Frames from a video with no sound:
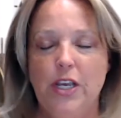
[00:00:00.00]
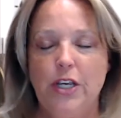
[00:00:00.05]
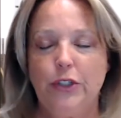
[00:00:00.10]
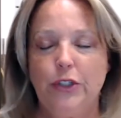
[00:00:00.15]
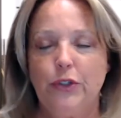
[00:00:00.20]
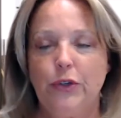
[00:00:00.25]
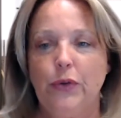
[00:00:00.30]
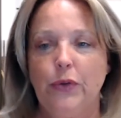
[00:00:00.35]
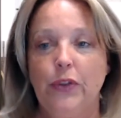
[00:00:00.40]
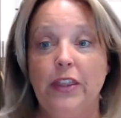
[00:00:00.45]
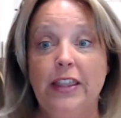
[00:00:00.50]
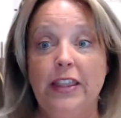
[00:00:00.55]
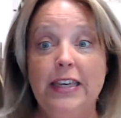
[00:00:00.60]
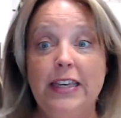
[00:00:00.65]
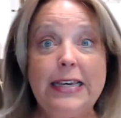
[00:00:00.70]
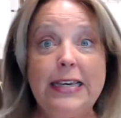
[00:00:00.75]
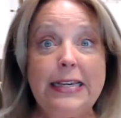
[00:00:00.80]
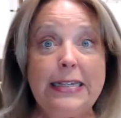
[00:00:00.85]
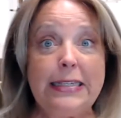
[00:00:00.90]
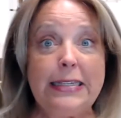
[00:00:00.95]
So
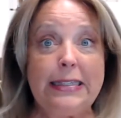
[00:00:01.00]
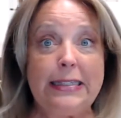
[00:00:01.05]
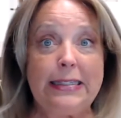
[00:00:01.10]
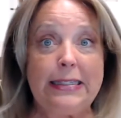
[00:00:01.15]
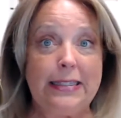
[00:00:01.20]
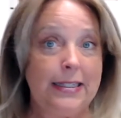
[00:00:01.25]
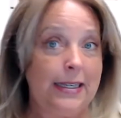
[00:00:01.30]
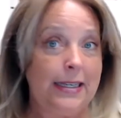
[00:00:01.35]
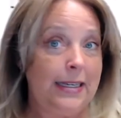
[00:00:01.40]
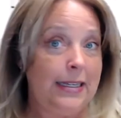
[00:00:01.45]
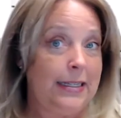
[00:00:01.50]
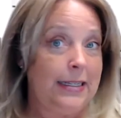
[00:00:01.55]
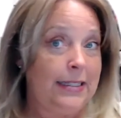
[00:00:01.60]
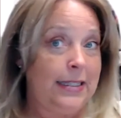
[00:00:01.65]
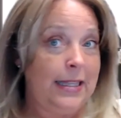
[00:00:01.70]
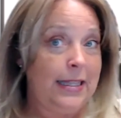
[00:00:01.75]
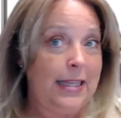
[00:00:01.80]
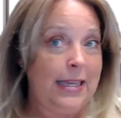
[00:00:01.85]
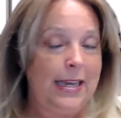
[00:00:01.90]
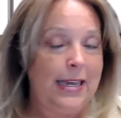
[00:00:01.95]
this is
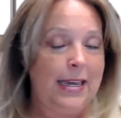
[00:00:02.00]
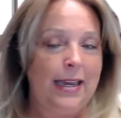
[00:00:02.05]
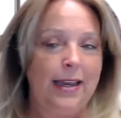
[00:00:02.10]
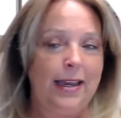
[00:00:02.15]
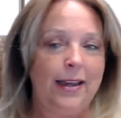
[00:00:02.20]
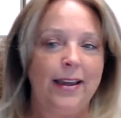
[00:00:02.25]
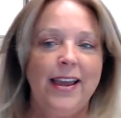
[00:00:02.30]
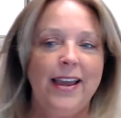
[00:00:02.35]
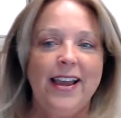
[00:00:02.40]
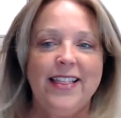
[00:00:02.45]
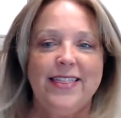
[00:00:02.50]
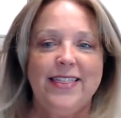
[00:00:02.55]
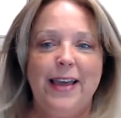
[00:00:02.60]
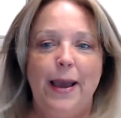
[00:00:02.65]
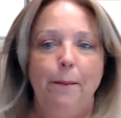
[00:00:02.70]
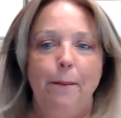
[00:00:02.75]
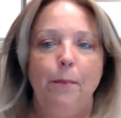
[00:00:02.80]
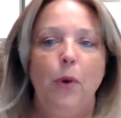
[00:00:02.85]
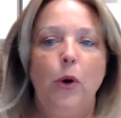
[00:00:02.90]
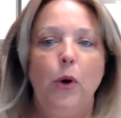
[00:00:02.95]
the thing
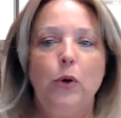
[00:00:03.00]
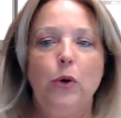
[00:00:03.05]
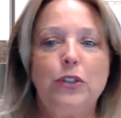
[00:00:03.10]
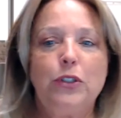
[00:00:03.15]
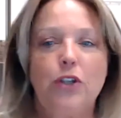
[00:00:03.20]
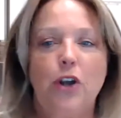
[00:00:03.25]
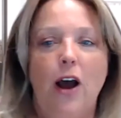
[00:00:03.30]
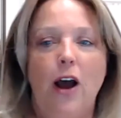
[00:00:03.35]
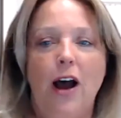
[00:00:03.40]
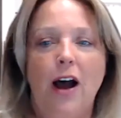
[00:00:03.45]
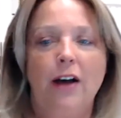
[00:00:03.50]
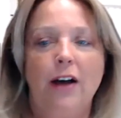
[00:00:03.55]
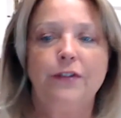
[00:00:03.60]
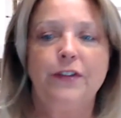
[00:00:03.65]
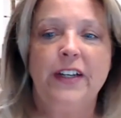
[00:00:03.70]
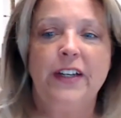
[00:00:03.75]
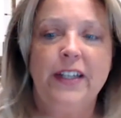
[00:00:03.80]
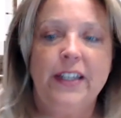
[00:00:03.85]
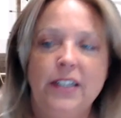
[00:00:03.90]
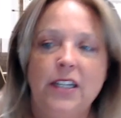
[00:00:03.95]
that most
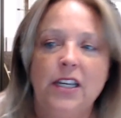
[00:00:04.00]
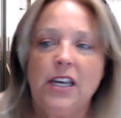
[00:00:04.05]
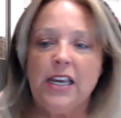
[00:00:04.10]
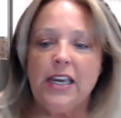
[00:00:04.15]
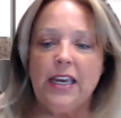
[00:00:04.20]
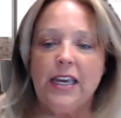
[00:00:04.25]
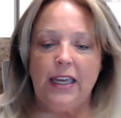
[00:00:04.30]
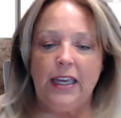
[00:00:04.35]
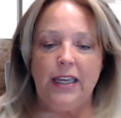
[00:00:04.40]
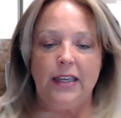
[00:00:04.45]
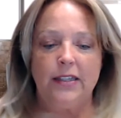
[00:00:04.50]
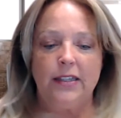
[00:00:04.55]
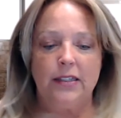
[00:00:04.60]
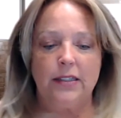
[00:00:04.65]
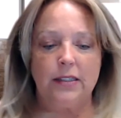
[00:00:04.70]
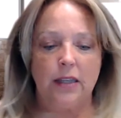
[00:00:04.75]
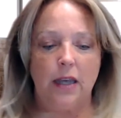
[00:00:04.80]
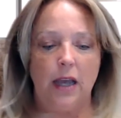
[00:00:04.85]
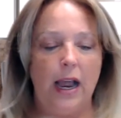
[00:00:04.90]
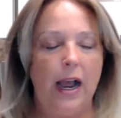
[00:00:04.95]
often
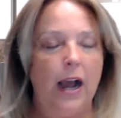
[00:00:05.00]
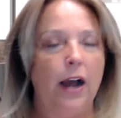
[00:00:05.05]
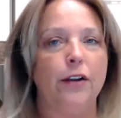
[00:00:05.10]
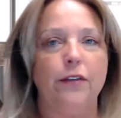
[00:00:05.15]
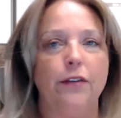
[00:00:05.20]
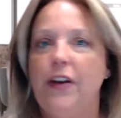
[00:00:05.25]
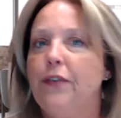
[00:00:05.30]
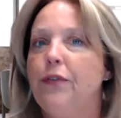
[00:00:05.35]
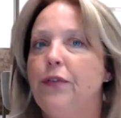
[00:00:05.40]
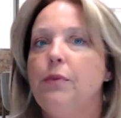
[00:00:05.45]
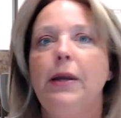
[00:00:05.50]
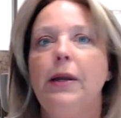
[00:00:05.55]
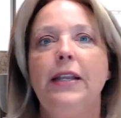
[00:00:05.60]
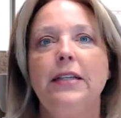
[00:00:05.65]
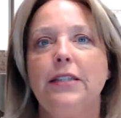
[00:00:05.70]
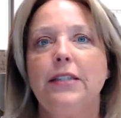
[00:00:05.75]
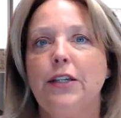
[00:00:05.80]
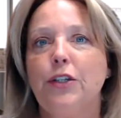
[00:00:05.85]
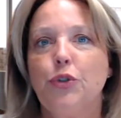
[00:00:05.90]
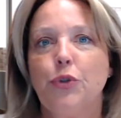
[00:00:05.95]
is out of
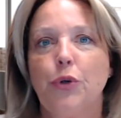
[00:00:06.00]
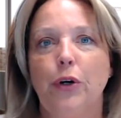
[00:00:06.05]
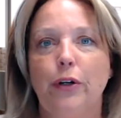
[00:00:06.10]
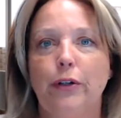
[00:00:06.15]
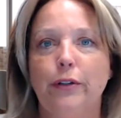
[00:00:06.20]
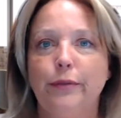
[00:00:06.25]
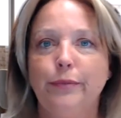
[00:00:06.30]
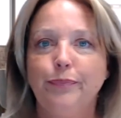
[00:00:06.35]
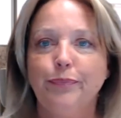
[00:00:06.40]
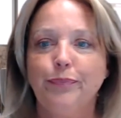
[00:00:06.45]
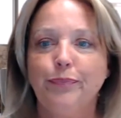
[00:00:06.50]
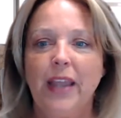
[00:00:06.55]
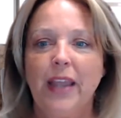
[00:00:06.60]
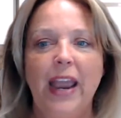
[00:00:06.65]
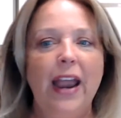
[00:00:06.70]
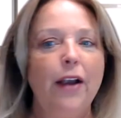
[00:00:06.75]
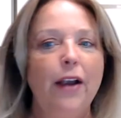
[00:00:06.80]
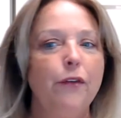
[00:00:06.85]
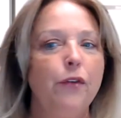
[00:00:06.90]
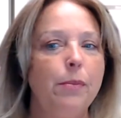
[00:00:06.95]
everybody's control.
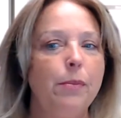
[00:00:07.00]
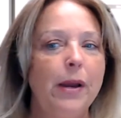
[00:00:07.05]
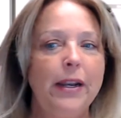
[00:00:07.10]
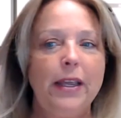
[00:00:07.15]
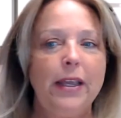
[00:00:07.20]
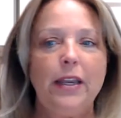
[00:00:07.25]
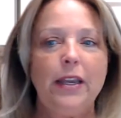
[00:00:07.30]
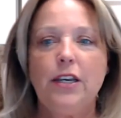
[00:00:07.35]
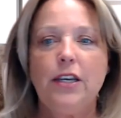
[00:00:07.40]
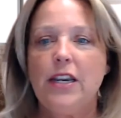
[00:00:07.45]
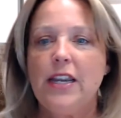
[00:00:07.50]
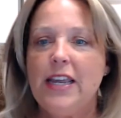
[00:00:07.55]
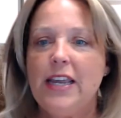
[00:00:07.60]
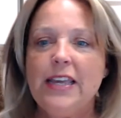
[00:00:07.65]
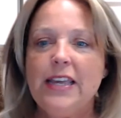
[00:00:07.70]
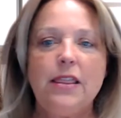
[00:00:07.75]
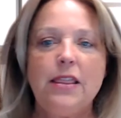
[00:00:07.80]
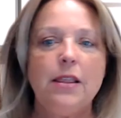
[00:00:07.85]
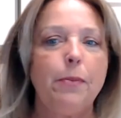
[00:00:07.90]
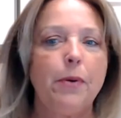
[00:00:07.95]
Everybody
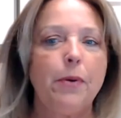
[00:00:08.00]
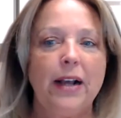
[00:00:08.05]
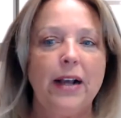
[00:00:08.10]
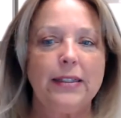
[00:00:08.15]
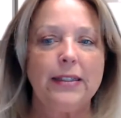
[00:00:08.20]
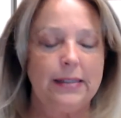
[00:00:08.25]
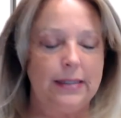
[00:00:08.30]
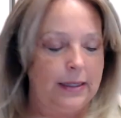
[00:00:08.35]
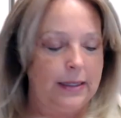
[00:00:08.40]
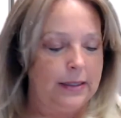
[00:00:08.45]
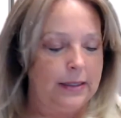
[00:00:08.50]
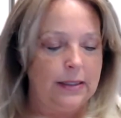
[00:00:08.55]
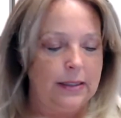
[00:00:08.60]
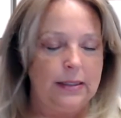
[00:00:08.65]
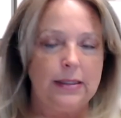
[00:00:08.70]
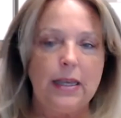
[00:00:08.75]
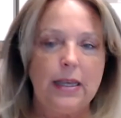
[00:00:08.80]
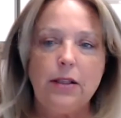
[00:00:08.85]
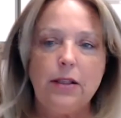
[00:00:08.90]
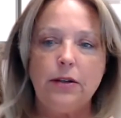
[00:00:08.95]
in the process, the
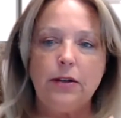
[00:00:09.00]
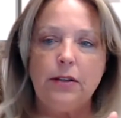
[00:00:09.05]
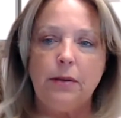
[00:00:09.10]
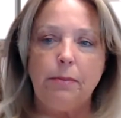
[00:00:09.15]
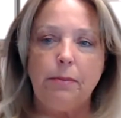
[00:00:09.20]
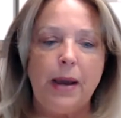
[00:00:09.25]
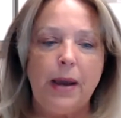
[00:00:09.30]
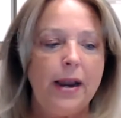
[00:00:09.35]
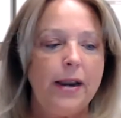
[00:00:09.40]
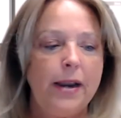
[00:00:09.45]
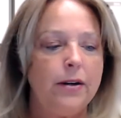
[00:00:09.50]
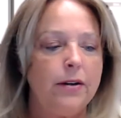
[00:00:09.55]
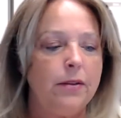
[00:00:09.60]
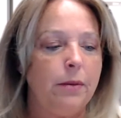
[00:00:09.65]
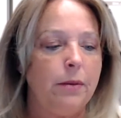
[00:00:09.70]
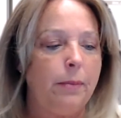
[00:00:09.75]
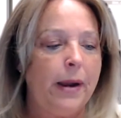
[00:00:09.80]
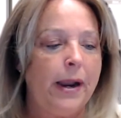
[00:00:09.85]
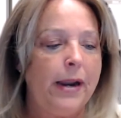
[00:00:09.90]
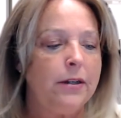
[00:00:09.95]
seller, the buyer, the
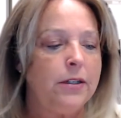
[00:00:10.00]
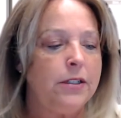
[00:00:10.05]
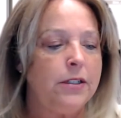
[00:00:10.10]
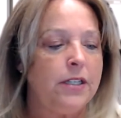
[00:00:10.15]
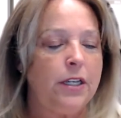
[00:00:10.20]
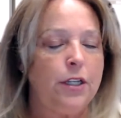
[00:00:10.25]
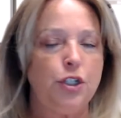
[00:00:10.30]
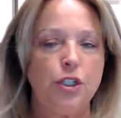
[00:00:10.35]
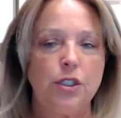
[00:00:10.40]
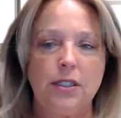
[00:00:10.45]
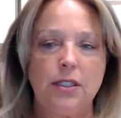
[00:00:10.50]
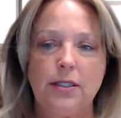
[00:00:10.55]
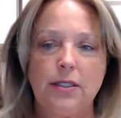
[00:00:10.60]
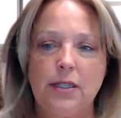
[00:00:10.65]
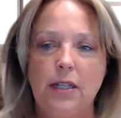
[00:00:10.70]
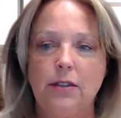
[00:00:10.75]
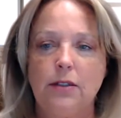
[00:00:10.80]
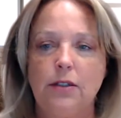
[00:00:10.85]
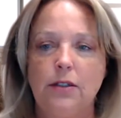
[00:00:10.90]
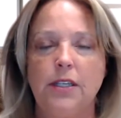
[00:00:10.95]
buyer's agent, the
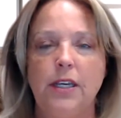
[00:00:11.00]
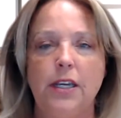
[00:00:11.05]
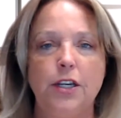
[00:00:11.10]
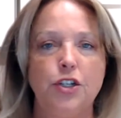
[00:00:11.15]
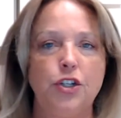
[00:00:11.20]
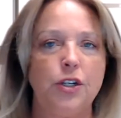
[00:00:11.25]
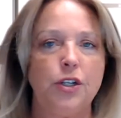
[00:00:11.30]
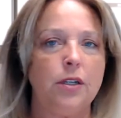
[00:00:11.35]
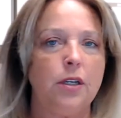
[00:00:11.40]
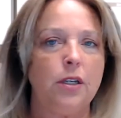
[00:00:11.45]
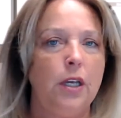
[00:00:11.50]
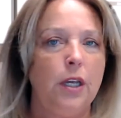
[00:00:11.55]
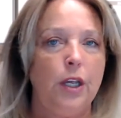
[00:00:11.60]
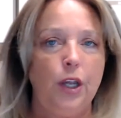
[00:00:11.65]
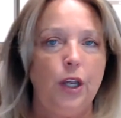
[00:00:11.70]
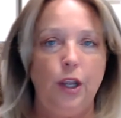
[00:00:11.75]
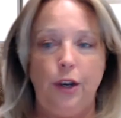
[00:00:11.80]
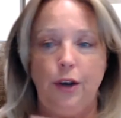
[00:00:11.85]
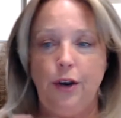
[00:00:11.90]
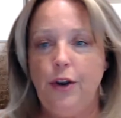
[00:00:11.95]
seller's agent,
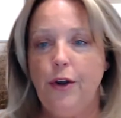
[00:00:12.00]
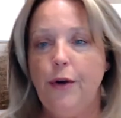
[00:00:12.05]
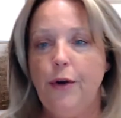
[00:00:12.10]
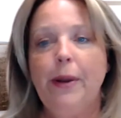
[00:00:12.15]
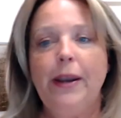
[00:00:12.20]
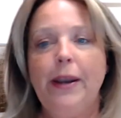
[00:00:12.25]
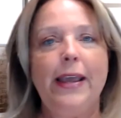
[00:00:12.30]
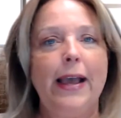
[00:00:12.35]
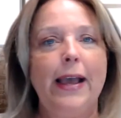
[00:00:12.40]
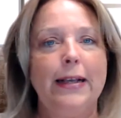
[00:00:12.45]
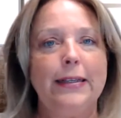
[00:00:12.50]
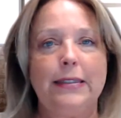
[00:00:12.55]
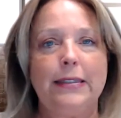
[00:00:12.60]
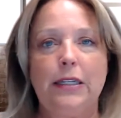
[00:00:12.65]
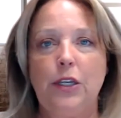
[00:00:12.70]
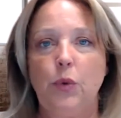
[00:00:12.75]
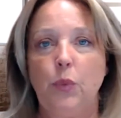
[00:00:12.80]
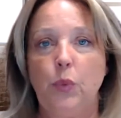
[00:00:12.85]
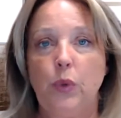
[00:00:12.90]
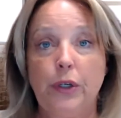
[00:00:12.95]
nobody has
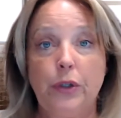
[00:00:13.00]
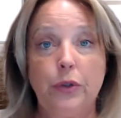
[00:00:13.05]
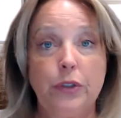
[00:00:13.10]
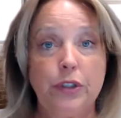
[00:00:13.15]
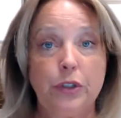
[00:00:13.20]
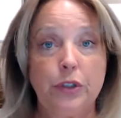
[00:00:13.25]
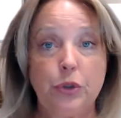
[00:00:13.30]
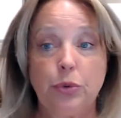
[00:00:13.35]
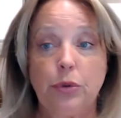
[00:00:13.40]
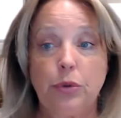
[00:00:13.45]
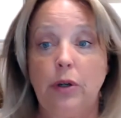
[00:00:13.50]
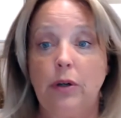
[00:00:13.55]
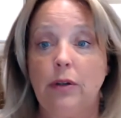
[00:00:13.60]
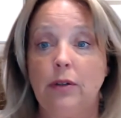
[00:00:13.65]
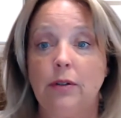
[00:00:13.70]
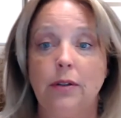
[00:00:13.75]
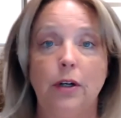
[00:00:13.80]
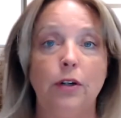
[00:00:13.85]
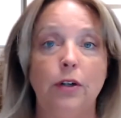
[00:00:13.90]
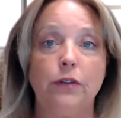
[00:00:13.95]
any real
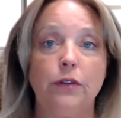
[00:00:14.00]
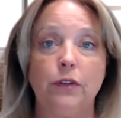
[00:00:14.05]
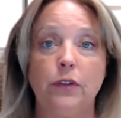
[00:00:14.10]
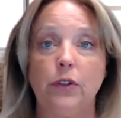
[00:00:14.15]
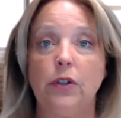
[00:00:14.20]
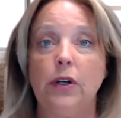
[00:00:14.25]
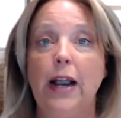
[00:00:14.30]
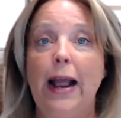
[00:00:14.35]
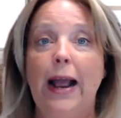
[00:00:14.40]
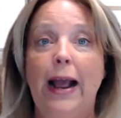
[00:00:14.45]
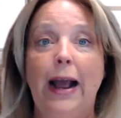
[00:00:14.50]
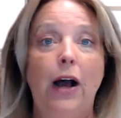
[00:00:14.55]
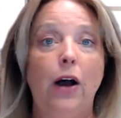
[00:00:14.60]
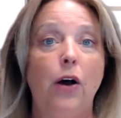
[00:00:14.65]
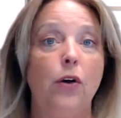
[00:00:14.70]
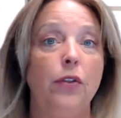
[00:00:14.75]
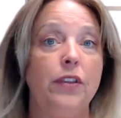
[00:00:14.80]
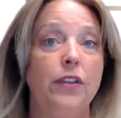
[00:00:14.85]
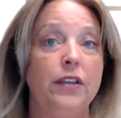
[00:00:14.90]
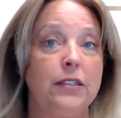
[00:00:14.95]
control over
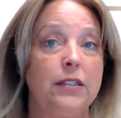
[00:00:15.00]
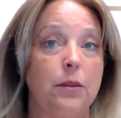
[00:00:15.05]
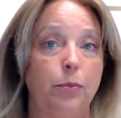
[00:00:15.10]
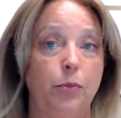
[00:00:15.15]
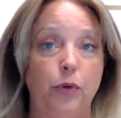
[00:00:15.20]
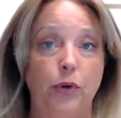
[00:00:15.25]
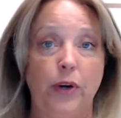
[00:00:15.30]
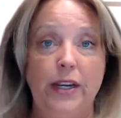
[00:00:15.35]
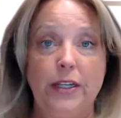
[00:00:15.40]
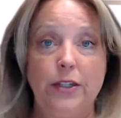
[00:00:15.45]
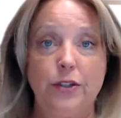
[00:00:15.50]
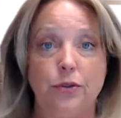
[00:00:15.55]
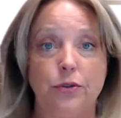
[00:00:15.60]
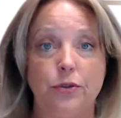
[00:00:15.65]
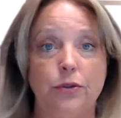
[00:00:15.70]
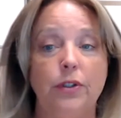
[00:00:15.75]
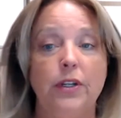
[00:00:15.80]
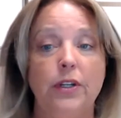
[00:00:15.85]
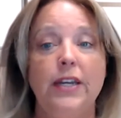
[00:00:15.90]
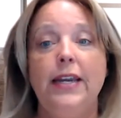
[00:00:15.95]
how this
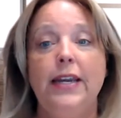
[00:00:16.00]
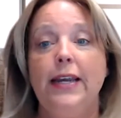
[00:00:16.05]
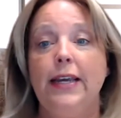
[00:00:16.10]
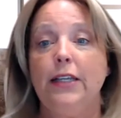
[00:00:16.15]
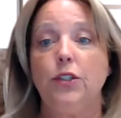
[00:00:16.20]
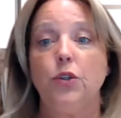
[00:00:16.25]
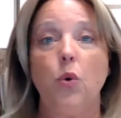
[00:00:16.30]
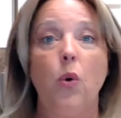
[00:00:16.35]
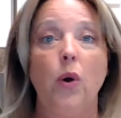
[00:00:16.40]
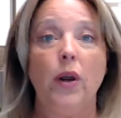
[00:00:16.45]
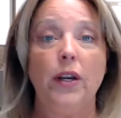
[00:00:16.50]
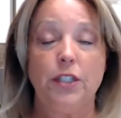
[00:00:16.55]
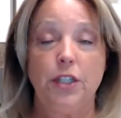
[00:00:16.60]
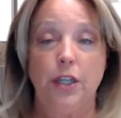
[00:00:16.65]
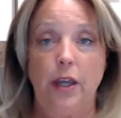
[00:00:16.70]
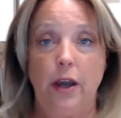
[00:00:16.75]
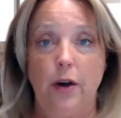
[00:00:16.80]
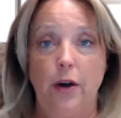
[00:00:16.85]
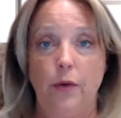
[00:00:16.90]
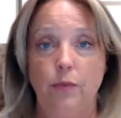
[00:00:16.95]
appraisal is going to
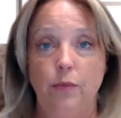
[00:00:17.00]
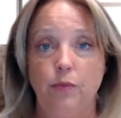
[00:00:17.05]
go.